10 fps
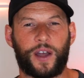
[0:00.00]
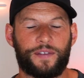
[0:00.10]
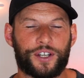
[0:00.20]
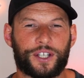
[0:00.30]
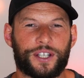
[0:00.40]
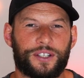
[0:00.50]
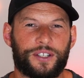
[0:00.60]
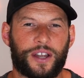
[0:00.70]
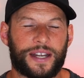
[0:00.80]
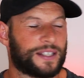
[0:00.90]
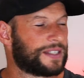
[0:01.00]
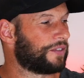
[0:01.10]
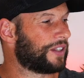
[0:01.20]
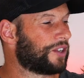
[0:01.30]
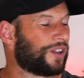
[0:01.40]

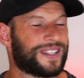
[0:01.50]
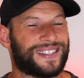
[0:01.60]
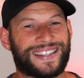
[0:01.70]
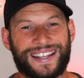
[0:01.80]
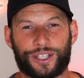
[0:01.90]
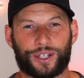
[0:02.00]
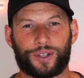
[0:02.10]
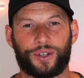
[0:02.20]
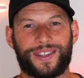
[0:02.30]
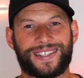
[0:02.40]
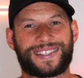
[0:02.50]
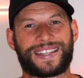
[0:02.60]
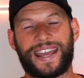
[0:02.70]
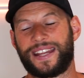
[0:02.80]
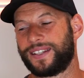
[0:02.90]
$597 doesn't include the
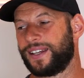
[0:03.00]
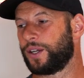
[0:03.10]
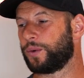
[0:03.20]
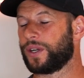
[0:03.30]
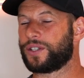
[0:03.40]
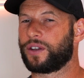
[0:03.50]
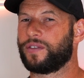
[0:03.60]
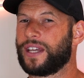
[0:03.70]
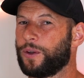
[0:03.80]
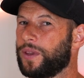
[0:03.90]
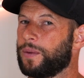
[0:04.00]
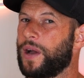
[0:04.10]
stand. Whereas over here with the